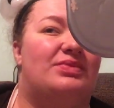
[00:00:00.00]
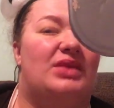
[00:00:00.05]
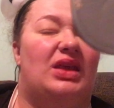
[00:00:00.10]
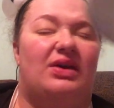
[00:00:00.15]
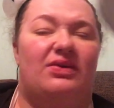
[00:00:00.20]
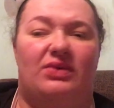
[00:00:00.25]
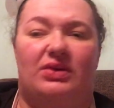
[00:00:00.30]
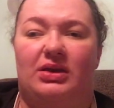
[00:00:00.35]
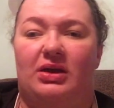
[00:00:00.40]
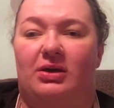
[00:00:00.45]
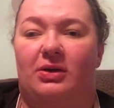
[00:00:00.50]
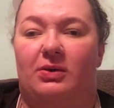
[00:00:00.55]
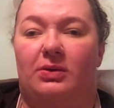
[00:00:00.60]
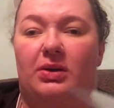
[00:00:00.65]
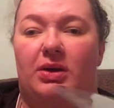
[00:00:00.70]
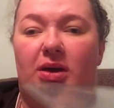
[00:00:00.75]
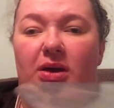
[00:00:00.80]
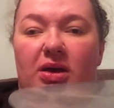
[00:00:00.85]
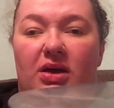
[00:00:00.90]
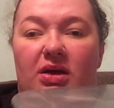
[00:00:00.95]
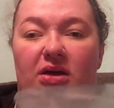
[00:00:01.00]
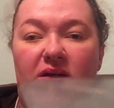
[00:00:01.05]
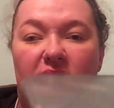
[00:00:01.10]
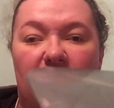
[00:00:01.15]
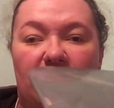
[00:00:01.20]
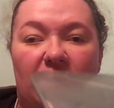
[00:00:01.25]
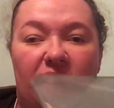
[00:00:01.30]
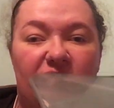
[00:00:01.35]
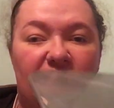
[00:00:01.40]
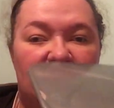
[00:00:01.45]
Even though you
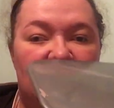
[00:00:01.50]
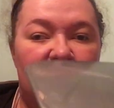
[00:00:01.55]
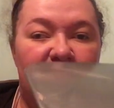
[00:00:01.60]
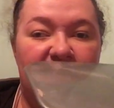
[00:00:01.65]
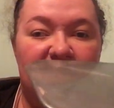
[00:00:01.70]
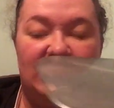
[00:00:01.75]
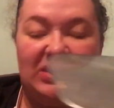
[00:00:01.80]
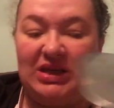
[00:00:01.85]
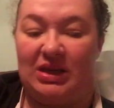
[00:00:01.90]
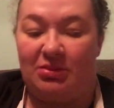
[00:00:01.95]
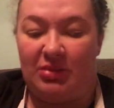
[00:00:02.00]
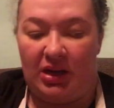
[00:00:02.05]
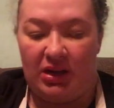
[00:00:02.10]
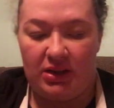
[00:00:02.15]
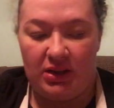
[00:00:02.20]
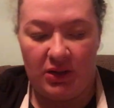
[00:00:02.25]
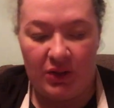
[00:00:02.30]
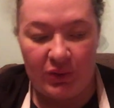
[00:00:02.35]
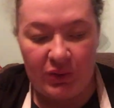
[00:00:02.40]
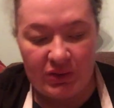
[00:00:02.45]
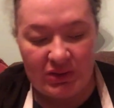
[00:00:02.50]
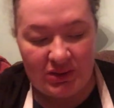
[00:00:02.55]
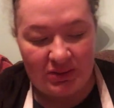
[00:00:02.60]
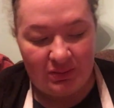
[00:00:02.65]
can visibly see my nose.